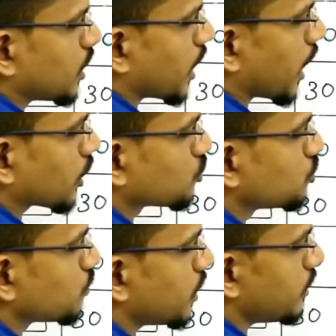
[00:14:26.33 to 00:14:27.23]

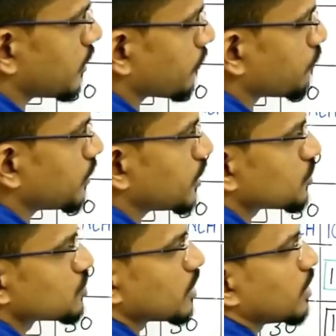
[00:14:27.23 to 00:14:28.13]
actual
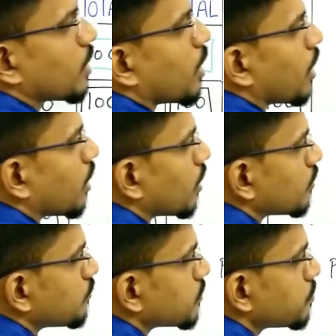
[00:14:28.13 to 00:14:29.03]
definition
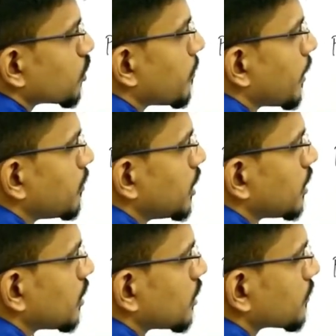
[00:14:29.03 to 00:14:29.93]
of
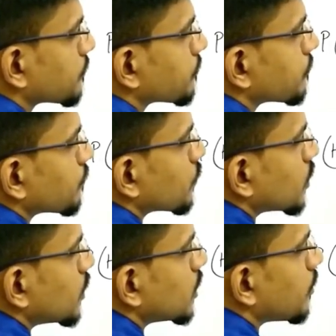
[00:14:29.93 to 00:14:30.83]
probability.
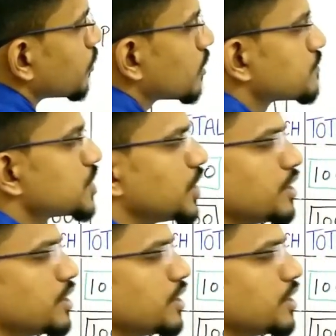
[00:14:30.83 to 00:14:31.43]
Number of G